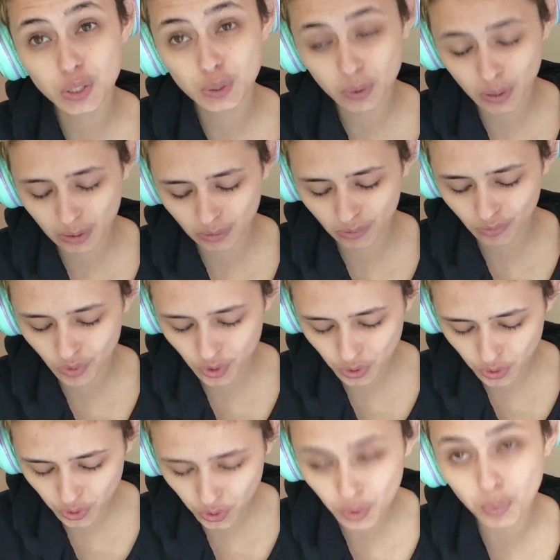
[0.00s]
doing
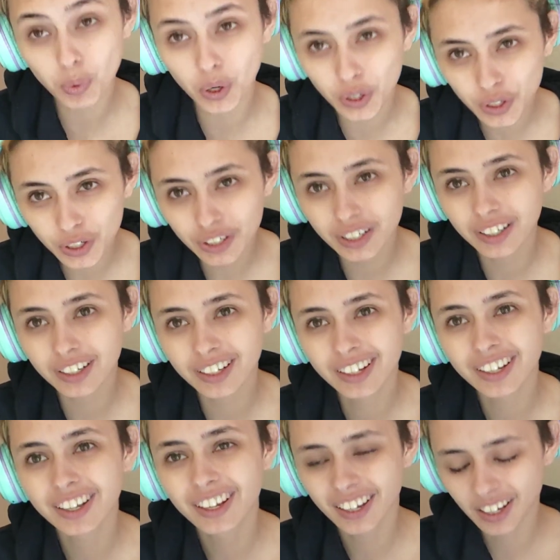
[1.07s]
the work.
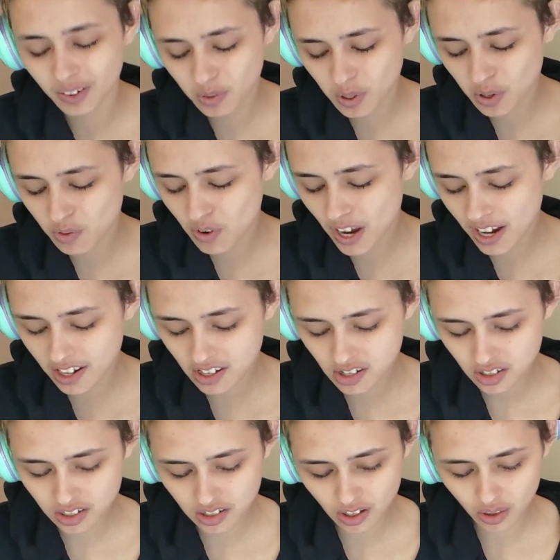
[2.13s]
And when you've
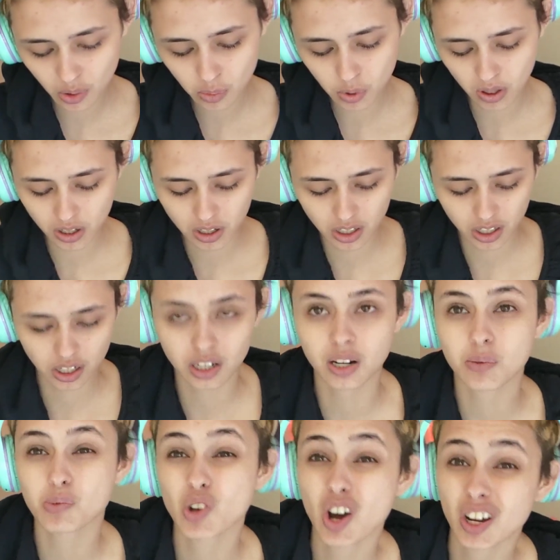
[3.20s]
actually done the work, and
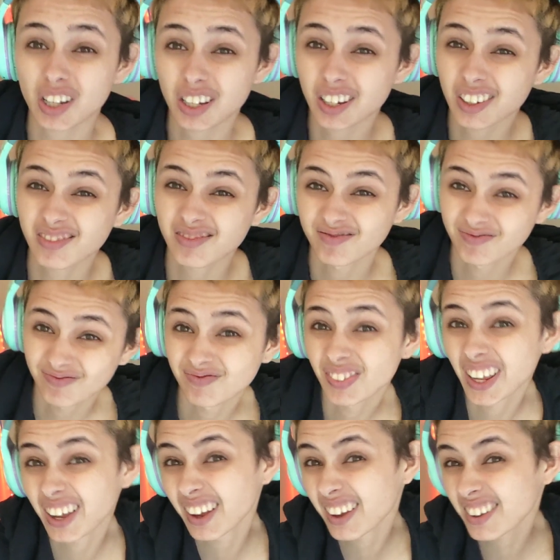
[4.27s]
I'm talking
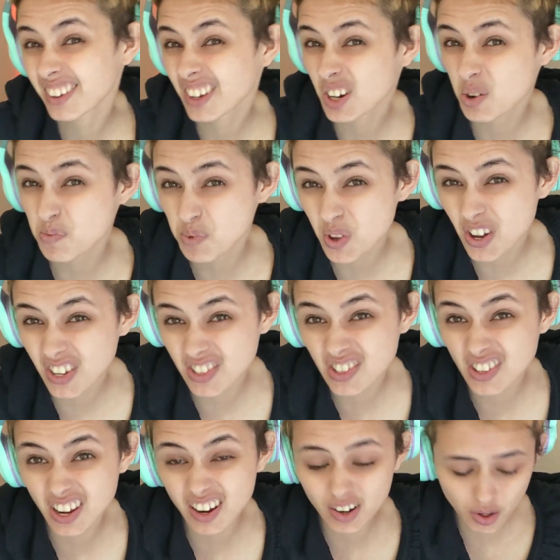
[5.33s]
a year
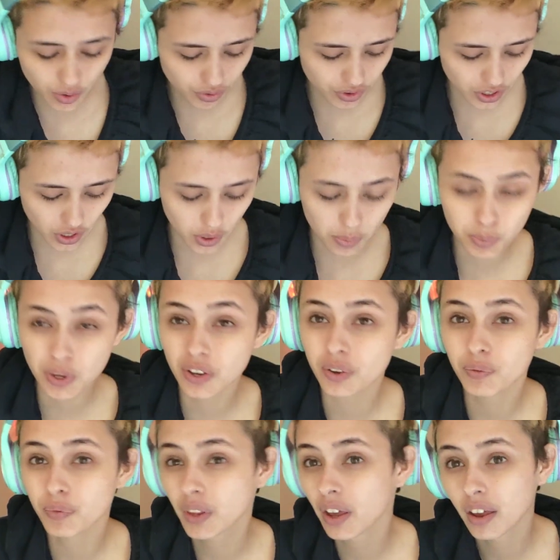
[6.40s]
plus now of
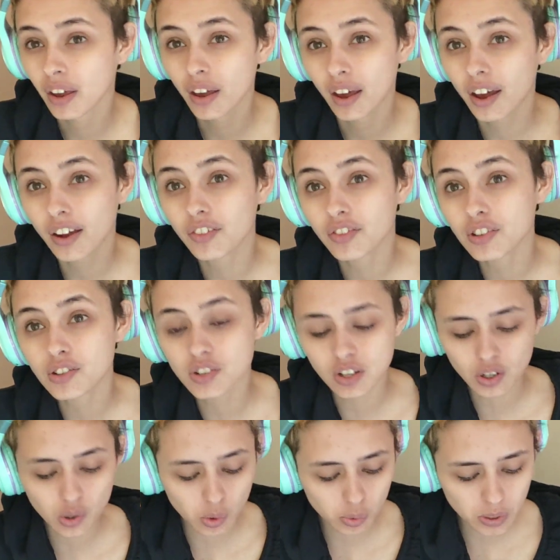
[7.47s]
therapy every
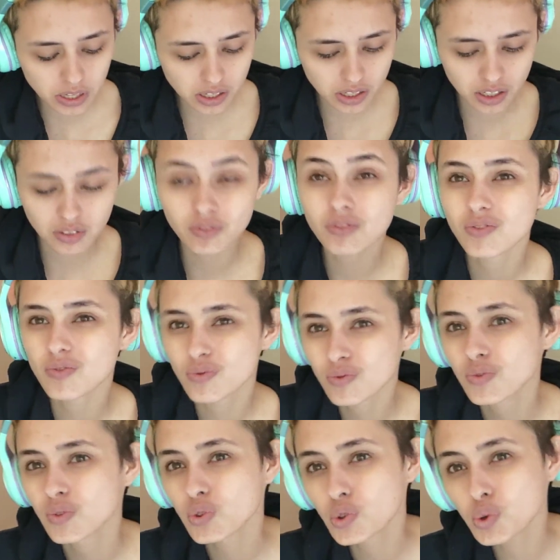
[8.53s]
single week,
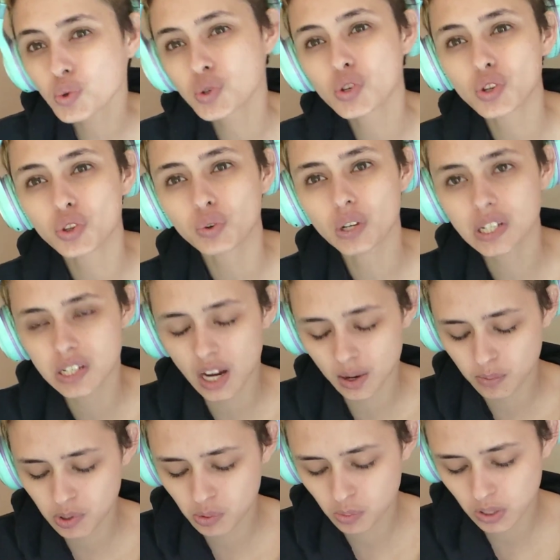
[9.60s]
2 to 3
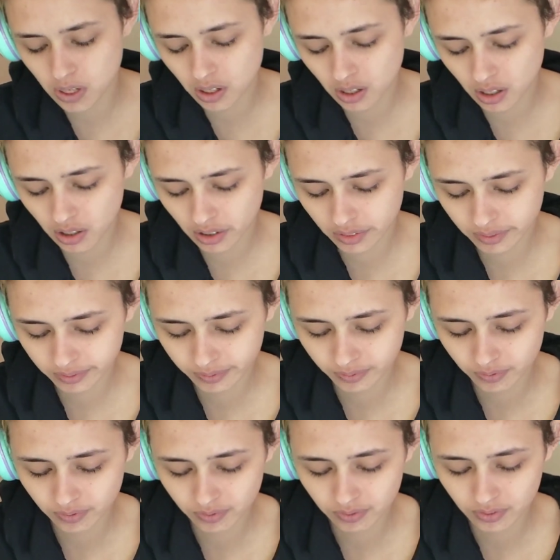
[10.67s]
times a week.
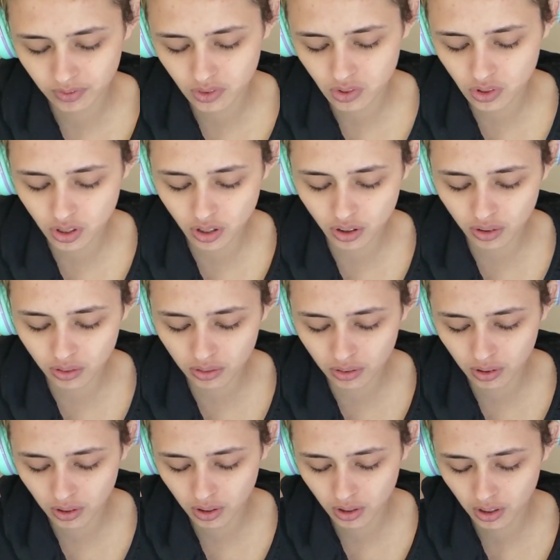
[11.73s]
So
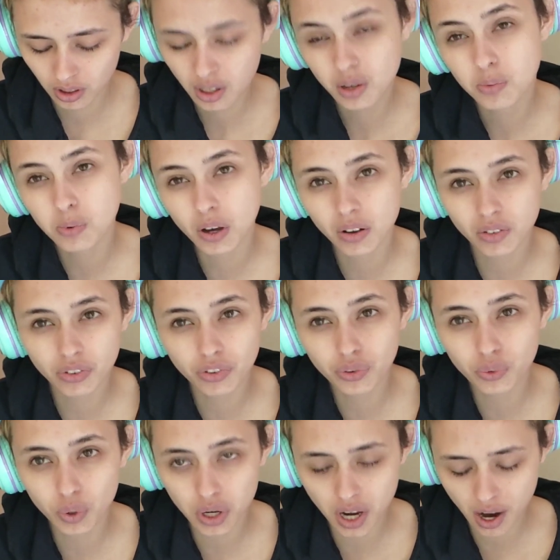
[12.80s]
about
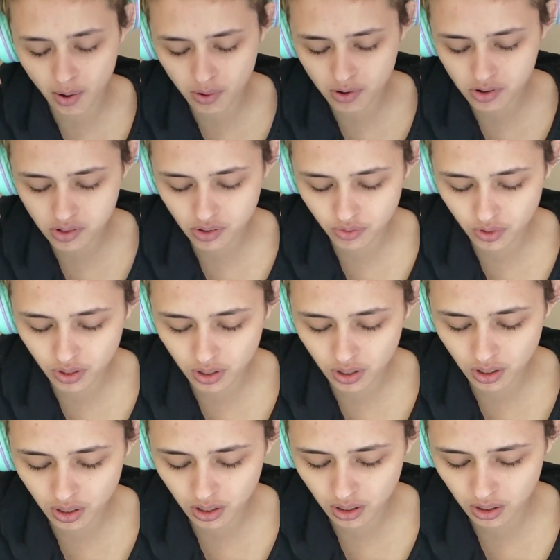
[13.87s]
3 hours of
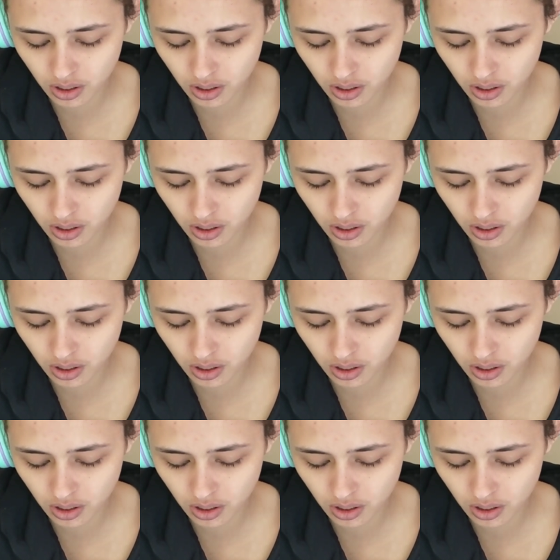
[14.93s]
your